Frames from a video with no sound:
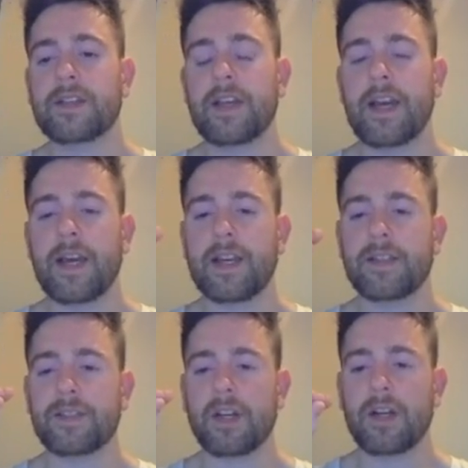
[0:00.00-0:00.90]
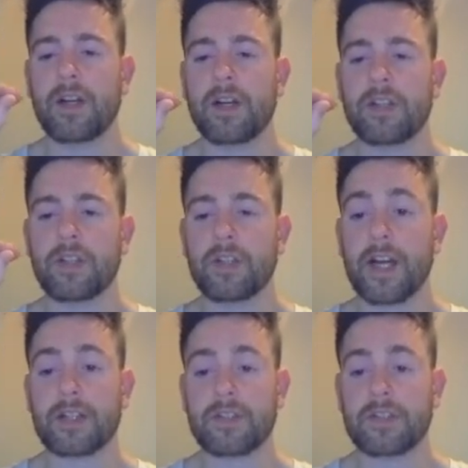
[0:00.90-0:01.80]
and you're
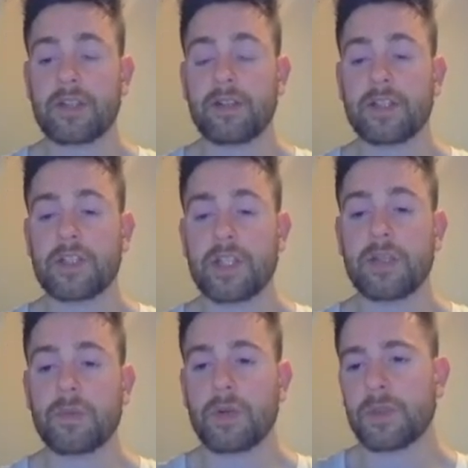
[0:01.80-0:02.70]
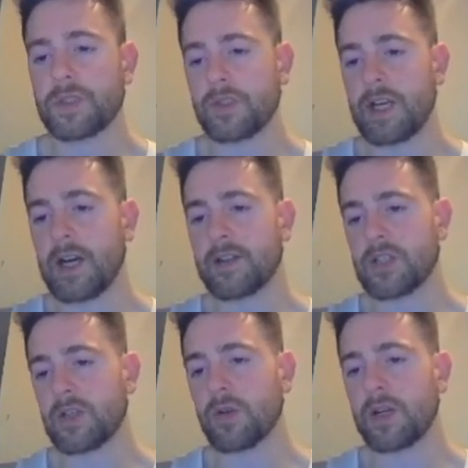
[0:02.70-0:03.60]
actually selling it cheaper, but you're not
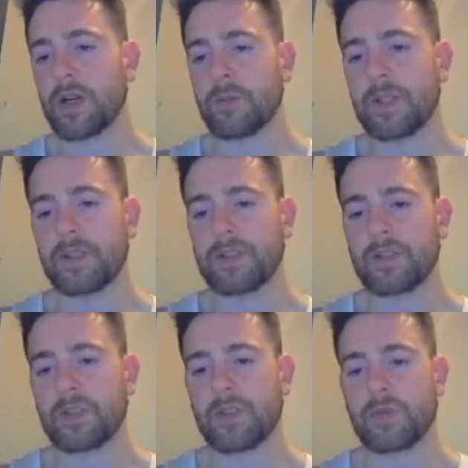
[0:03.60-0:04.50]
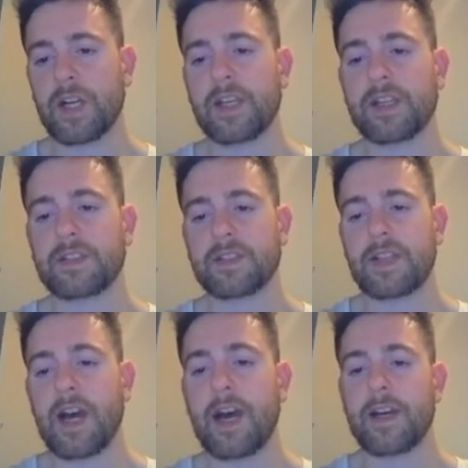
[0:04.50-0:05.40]
showing up in the search rankings as
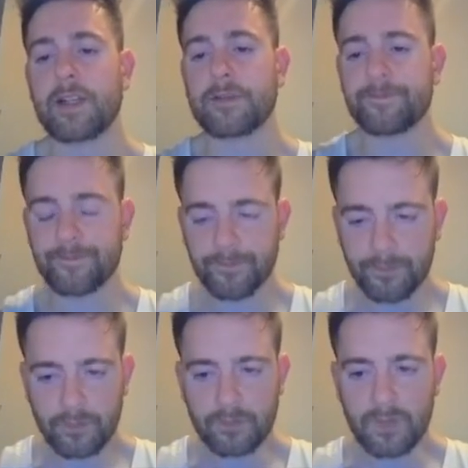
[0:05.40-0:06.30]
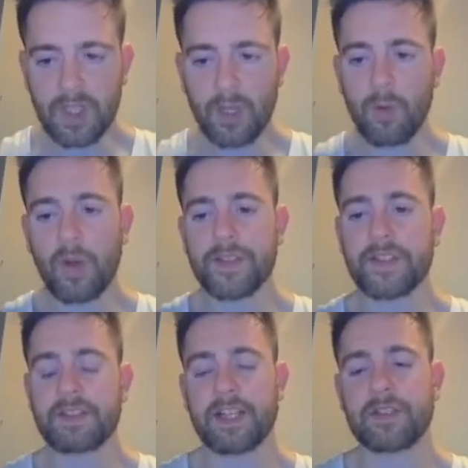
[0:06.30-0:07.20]
higher, what
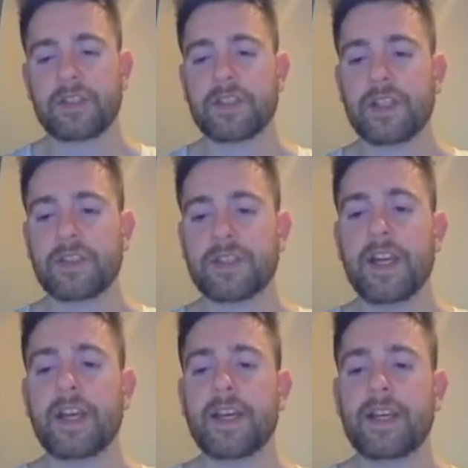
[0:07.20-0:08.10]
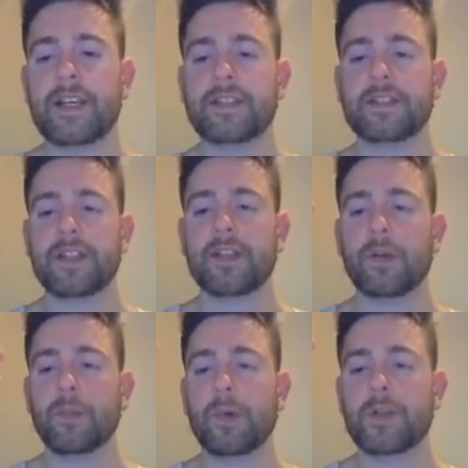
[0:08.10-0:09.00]
this actually does is it'll
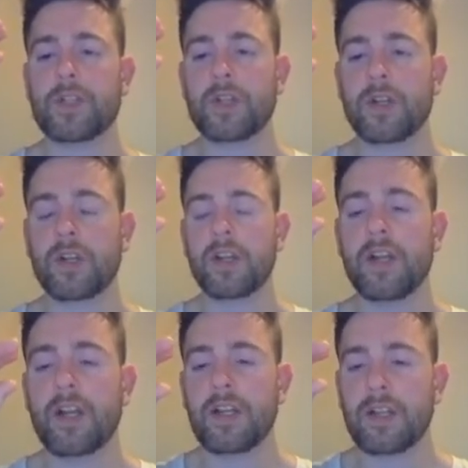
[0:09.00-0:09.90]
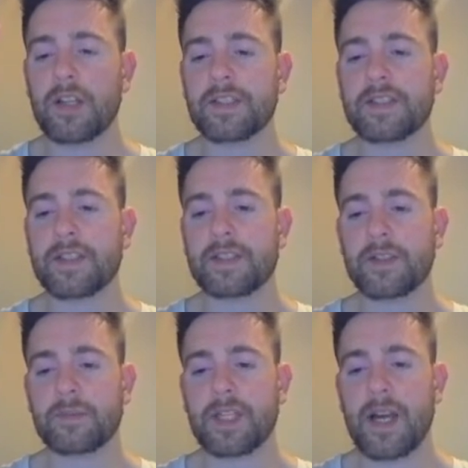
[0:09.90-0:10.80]
put your listing,
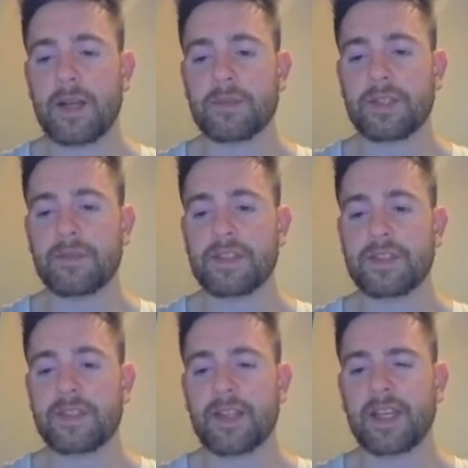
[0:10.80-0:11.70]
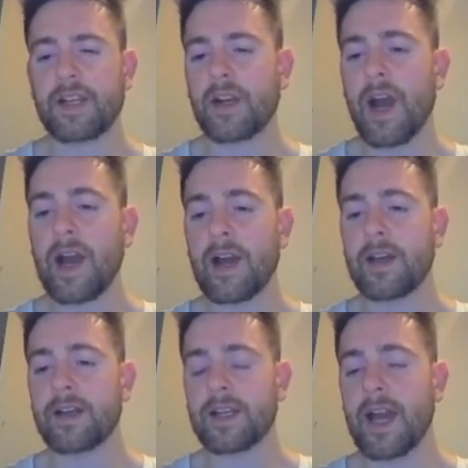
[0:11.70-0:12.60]
sometimes if it's like
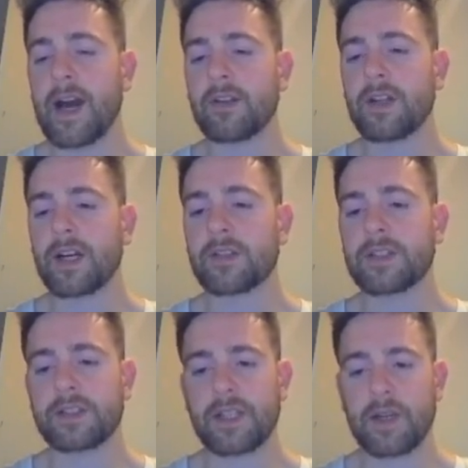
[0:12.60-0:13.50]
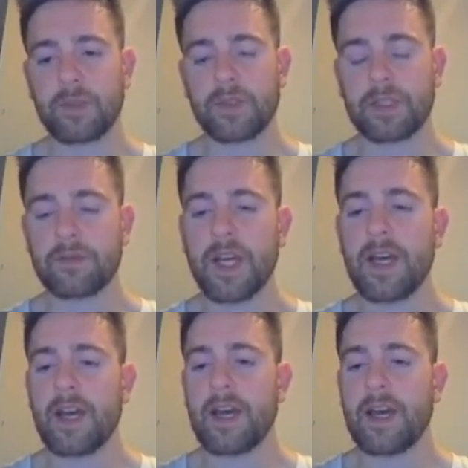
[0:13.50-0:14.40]
in a catalog listing, I believe,
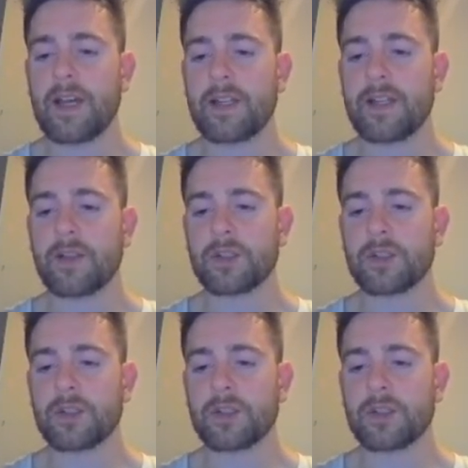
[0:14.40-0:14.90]
and it'll